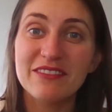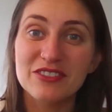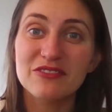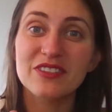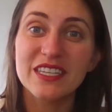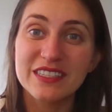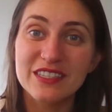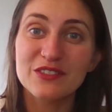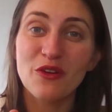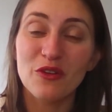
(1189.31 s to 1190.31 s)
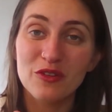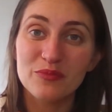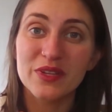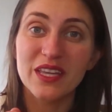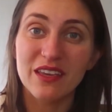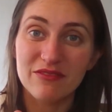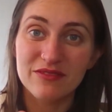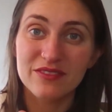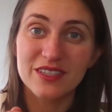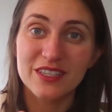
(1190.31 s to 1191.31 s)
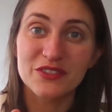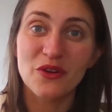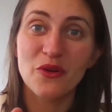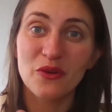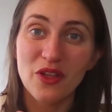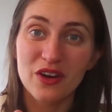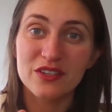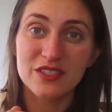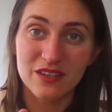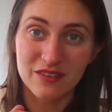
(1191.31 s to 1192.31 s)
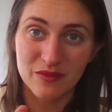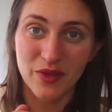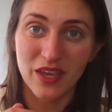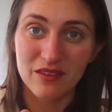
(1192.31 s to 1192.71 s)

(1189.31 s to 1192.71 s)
to release this old belief that's no longer serving me.